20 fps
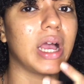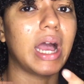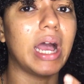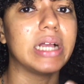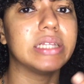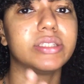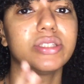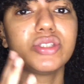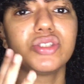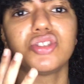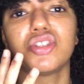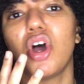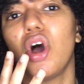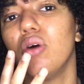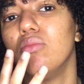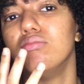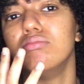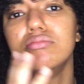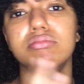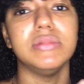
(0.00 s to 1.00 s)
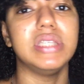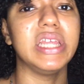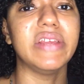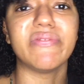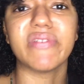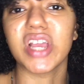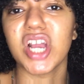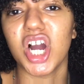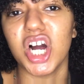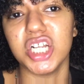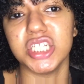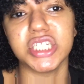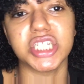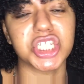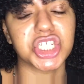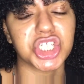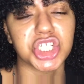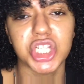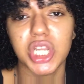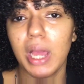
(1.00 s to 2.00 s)
add some leave-in
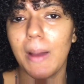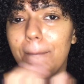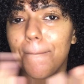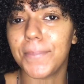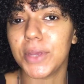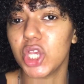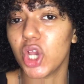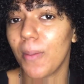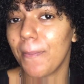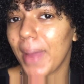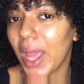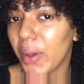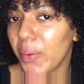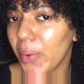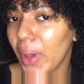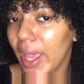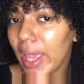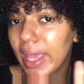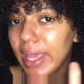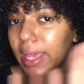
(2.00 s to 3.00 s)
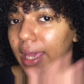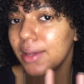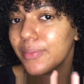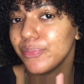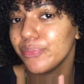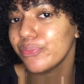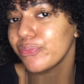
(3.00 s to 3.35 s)
conditioner and be on my way.